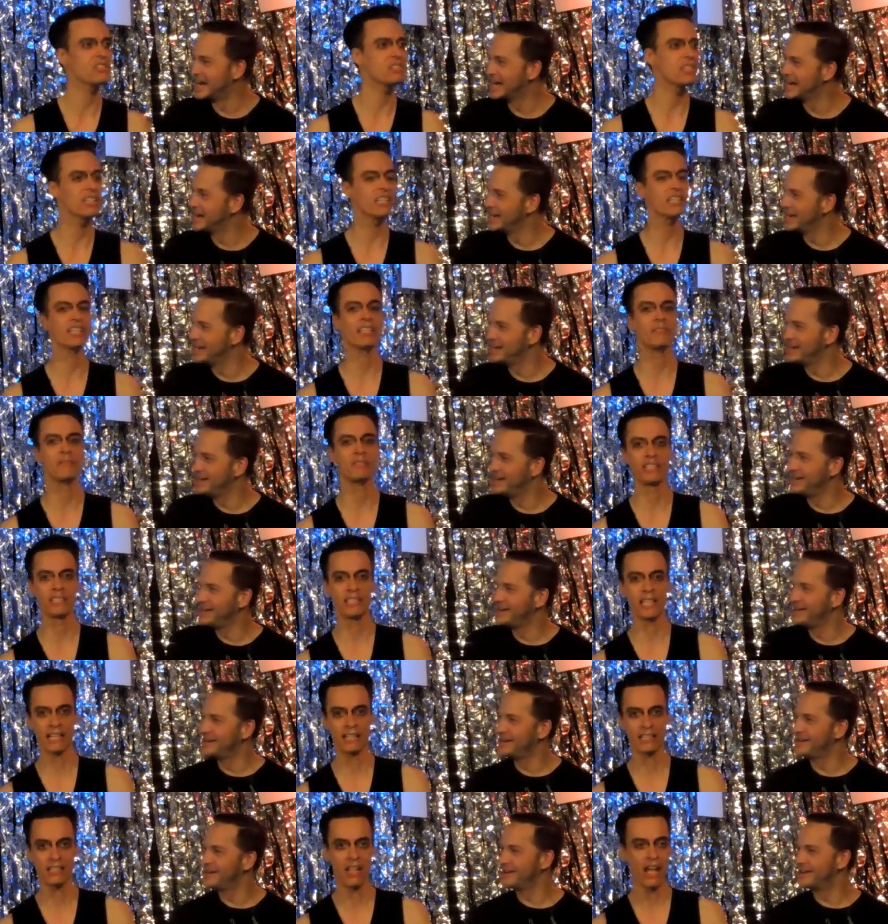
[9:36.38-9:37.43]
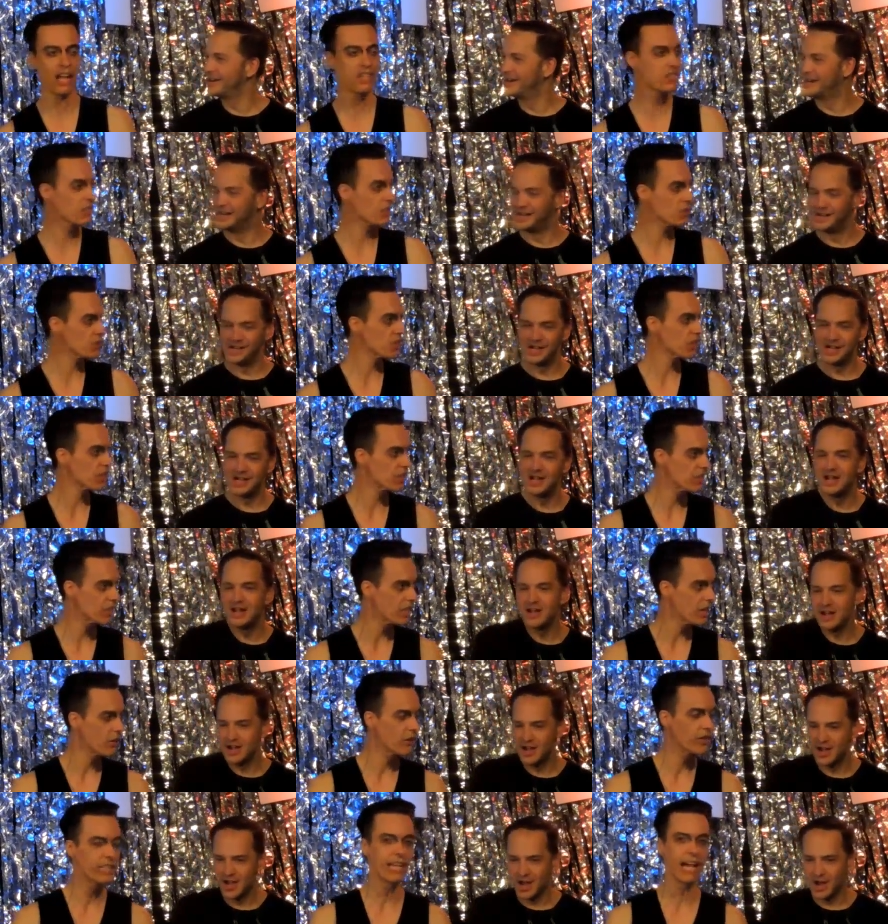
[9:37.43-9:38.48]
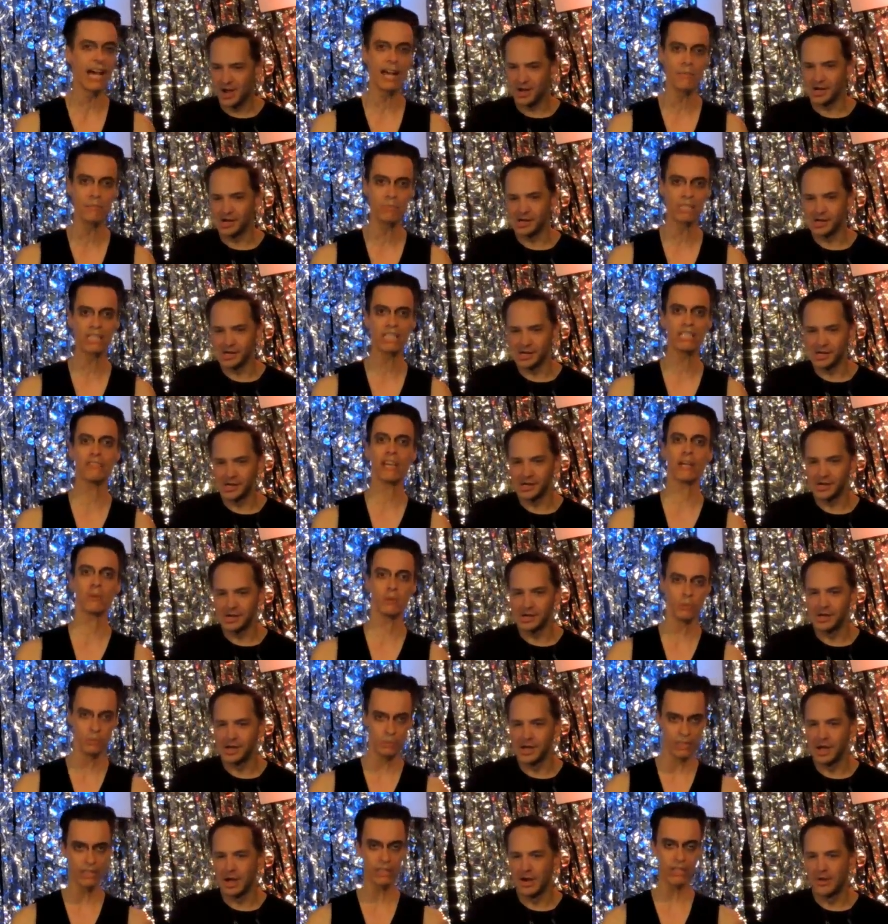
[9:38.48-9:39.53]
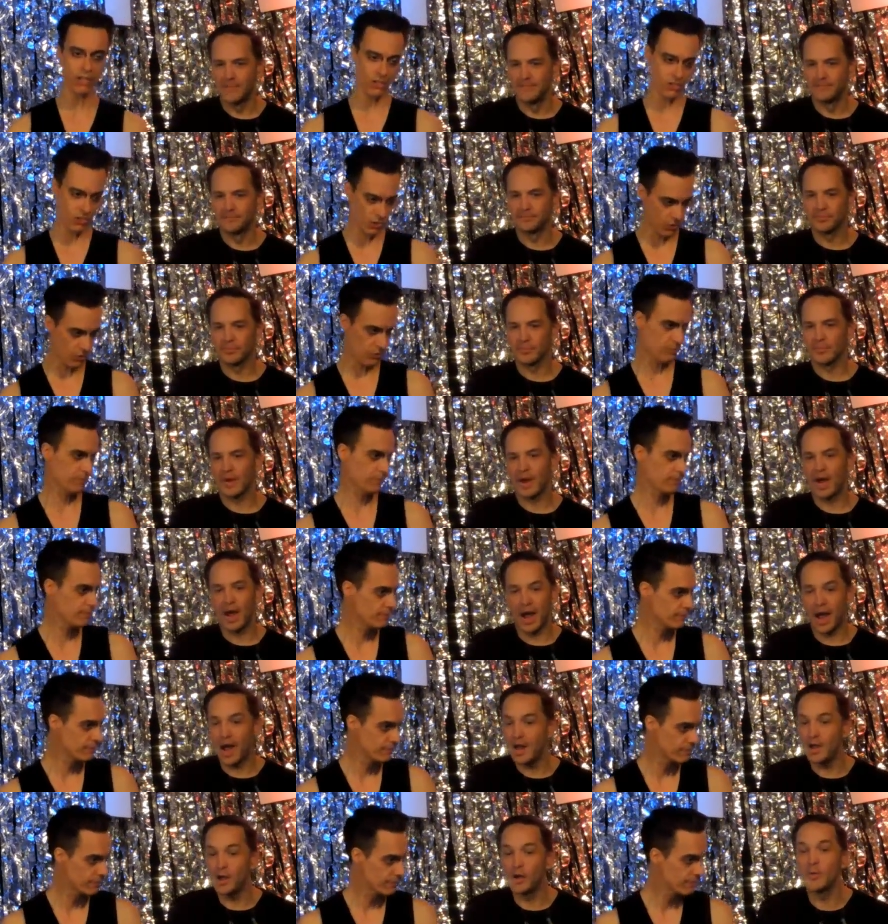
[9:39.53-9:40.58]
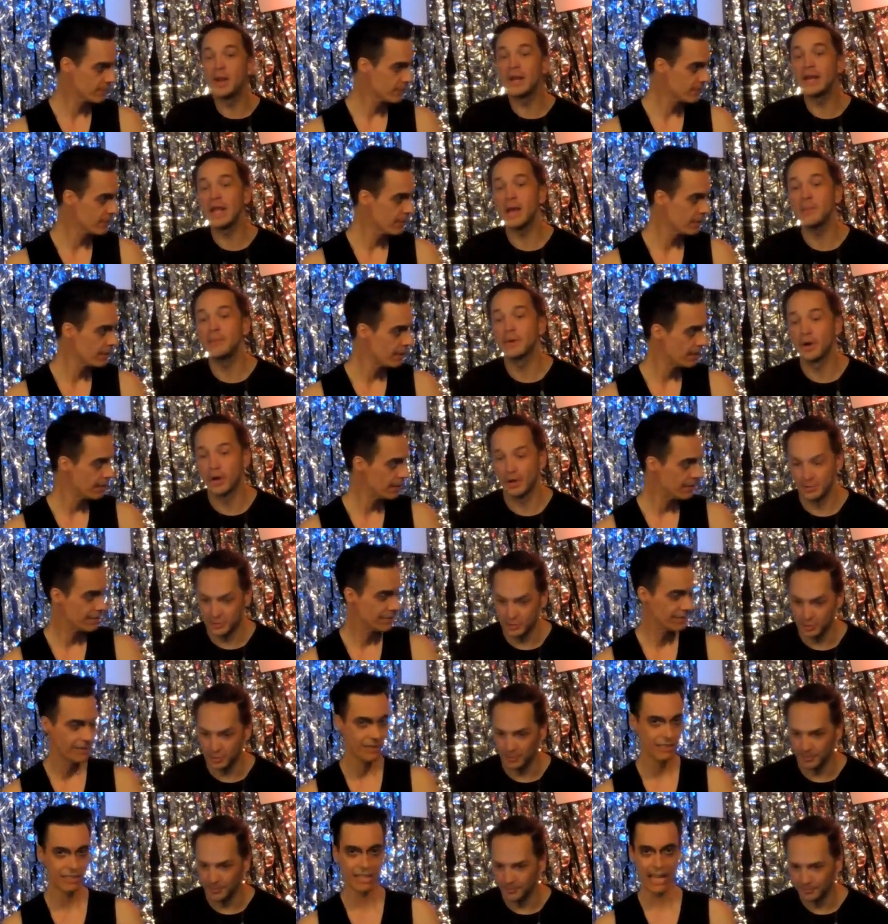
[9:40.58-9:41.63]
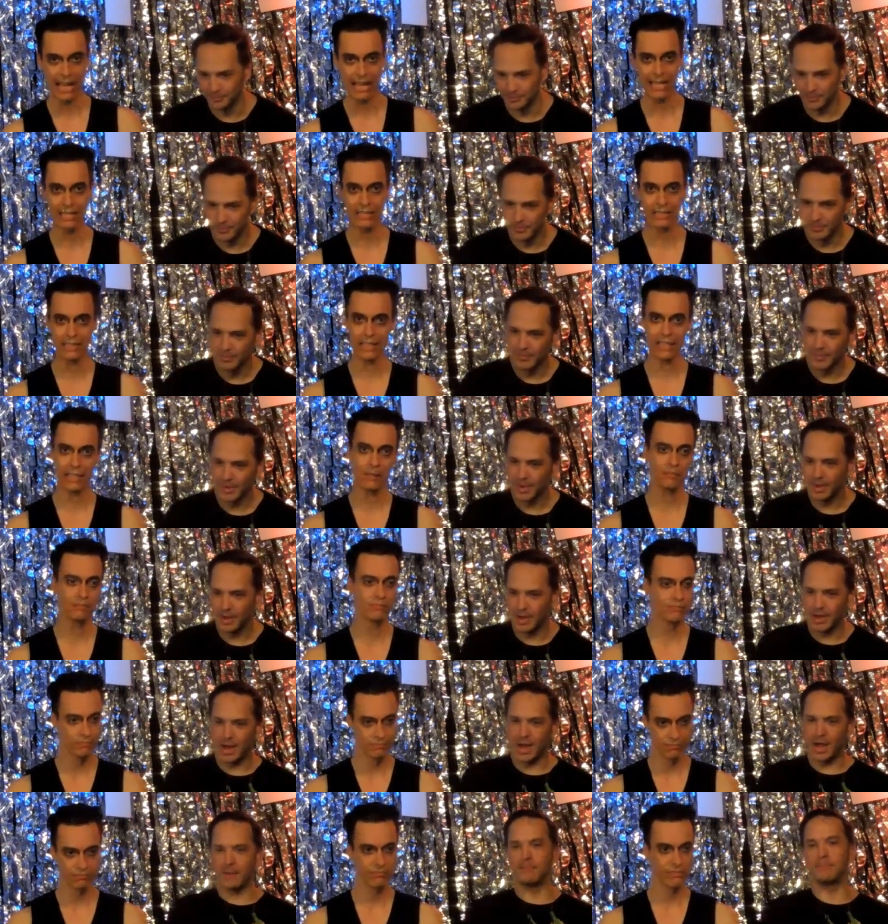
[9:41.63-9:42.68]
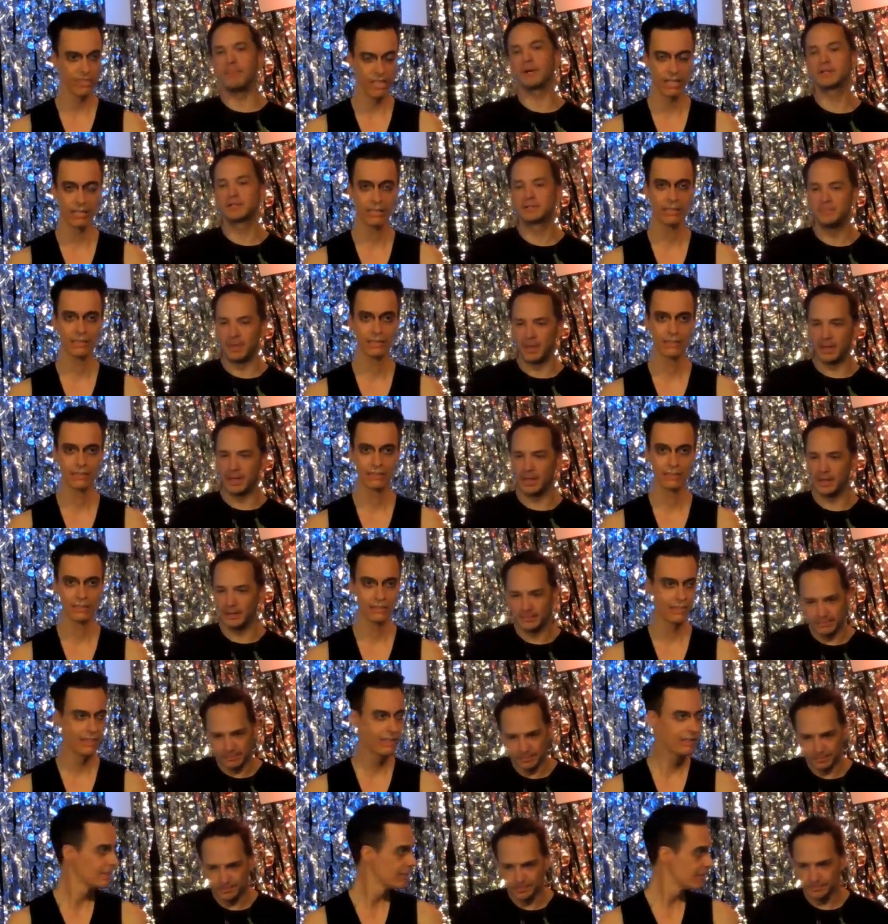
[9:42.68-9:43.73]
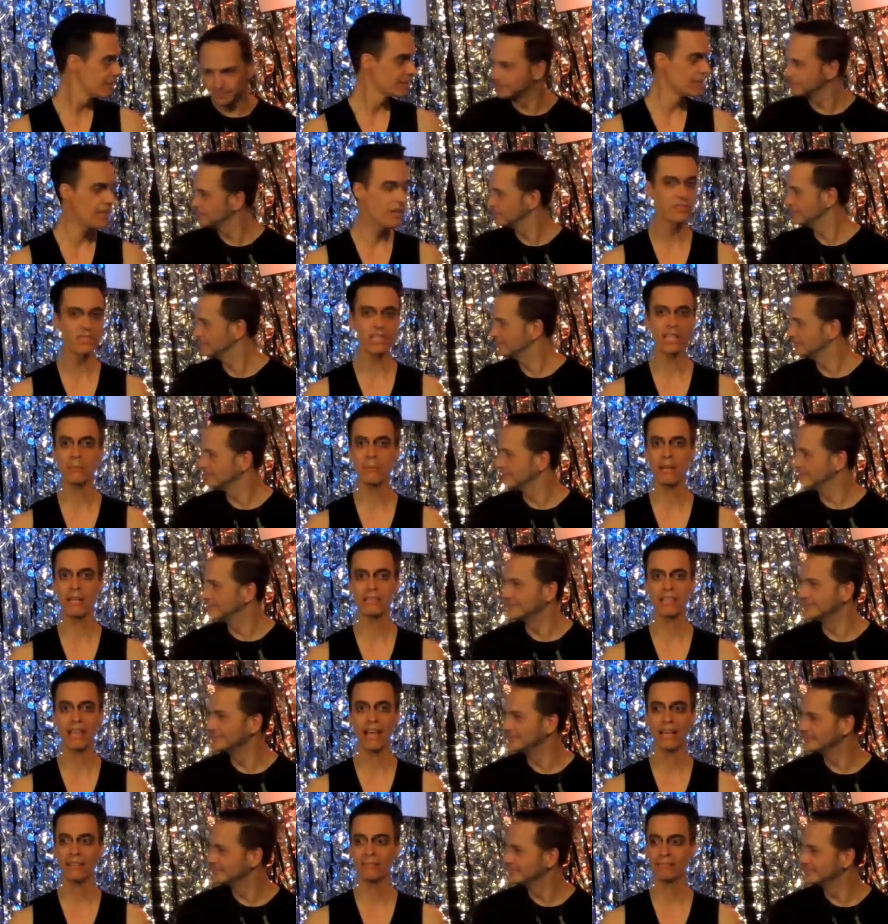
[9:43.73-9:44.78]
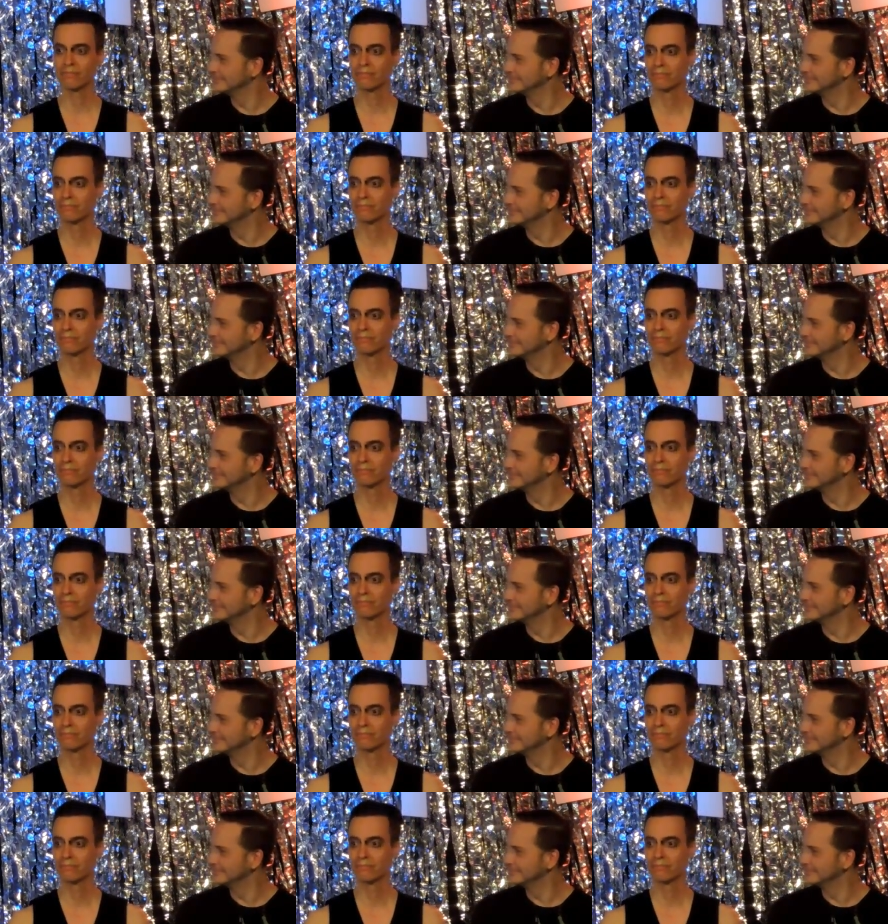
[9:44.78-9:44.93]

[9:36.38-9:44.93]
Speaker 1: the, singul- the technological singularity, I believe I will be a cartoon.
Speaker 2: I, I already am a cartoon. And, and, uh, and I'm Bugs Bunny. Enough said about that.